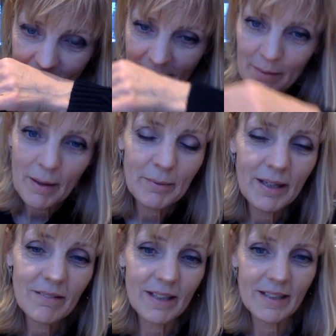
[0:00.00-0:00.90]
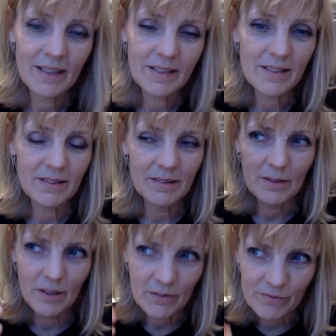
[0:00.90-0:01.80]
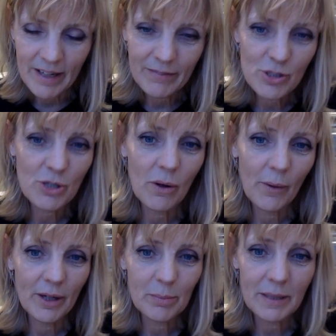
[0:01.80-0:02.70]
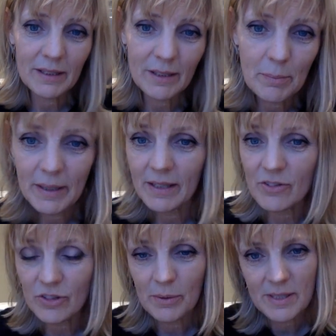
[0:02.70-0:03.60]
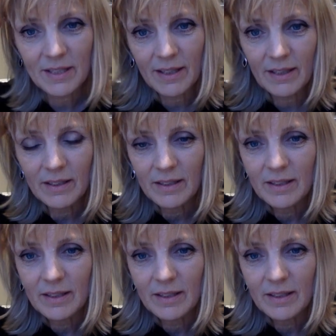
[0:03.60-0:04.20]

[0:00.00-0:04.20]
I'm kind of like getting vetiver's growing on me a little bit, and so is like